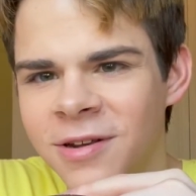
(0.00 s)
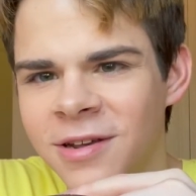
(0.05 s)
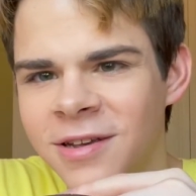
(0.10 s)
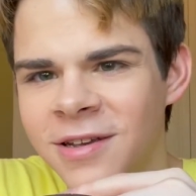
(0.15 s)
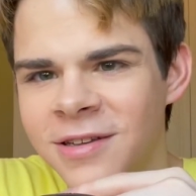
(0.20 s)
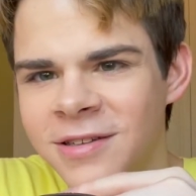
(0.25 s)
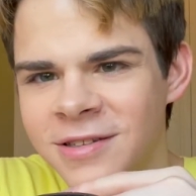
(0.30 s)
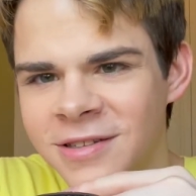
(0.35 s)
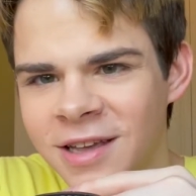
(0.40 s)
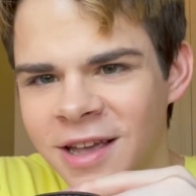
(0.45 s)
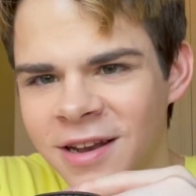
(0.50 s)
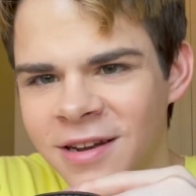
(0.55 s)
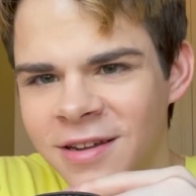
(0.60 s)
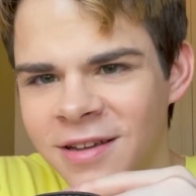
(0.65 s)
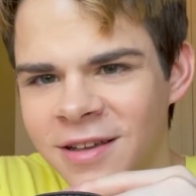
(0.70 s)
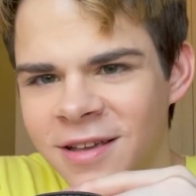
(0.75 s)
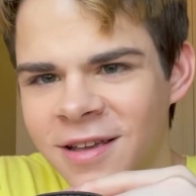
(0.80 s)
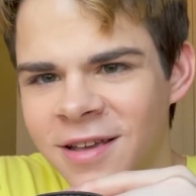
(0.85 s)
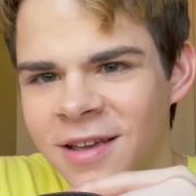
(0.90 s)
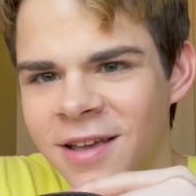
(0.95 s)
set
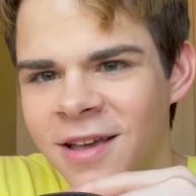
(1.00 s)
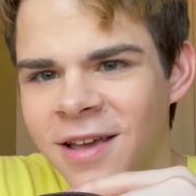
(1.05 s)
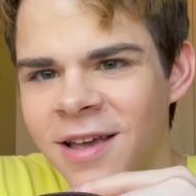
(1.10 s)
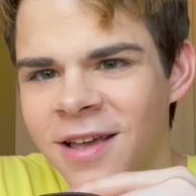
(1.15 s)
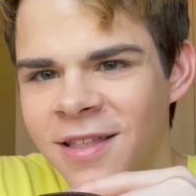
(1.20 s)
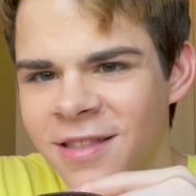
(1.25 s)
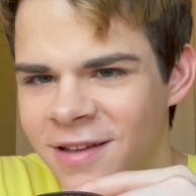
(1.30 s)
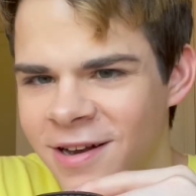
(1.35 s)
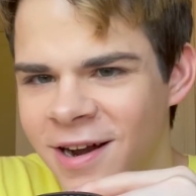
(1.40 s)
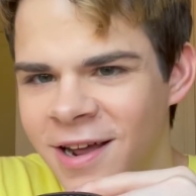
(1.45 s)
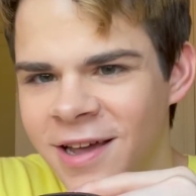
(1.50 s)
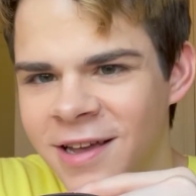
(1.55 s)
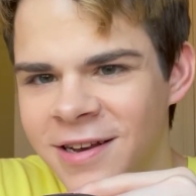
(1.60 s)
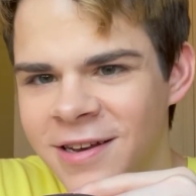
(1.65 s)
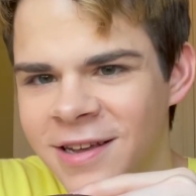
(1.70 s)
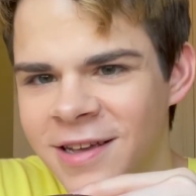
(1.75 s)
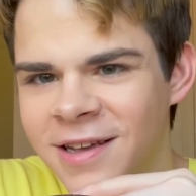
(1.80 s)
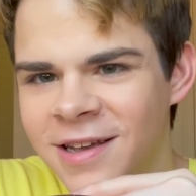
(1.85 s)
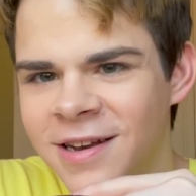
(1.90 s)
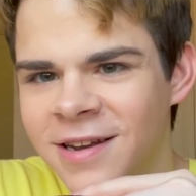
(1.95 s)
that I
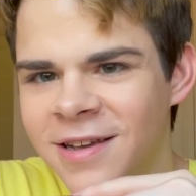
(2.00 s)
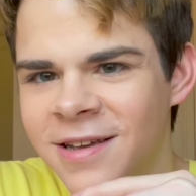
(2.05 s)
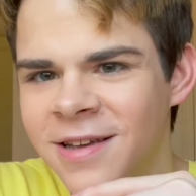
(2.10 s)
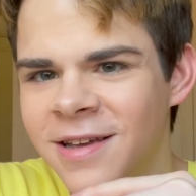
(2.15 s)
did,